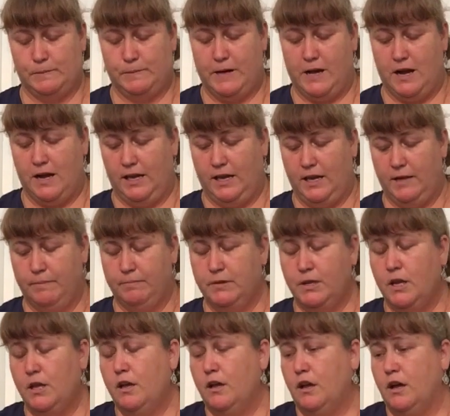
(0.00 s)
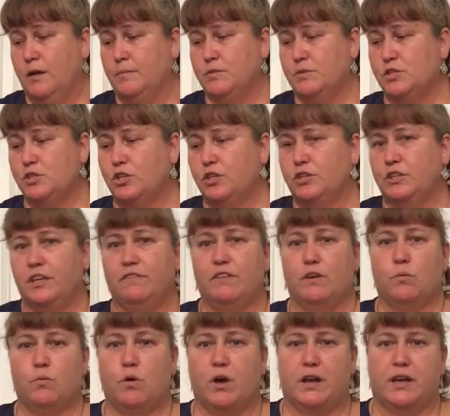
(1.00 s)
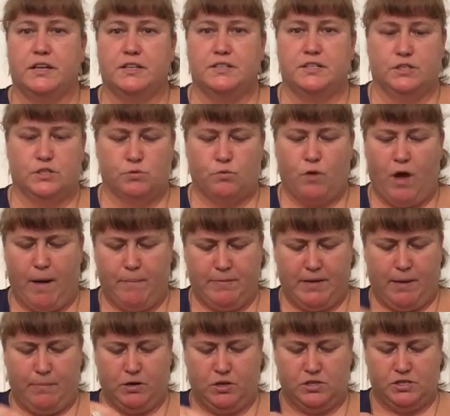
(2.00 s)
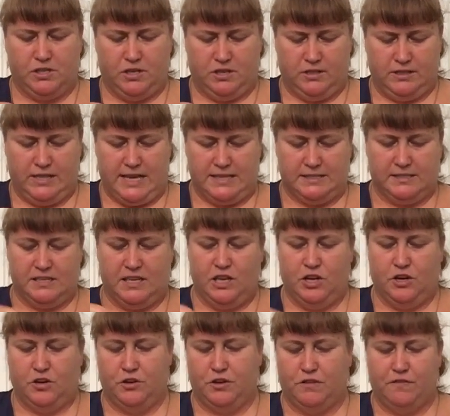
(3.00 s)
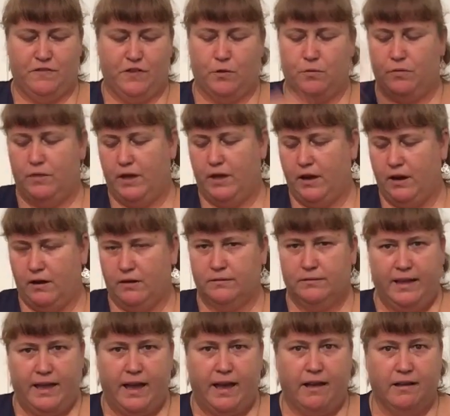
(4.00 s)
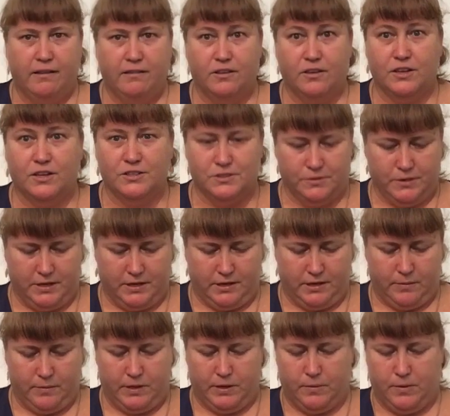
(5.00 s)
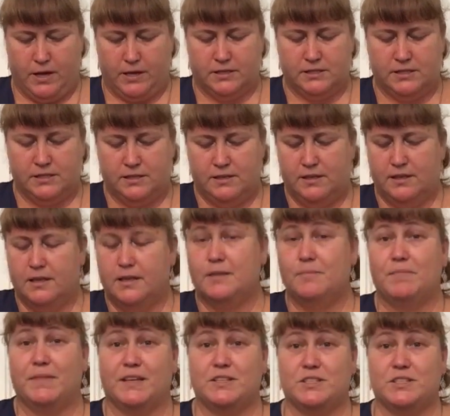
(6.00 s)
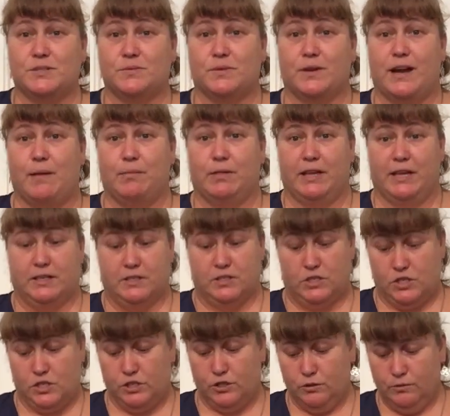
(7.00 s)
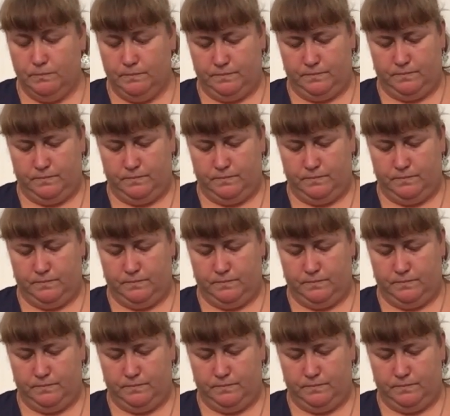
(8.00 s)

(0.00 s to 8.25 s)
pocket. Um, certainly if you wanted to swap that, but your sunglasses here and your phone there, yeah, you can do it any way you want. That's just what I plan to do.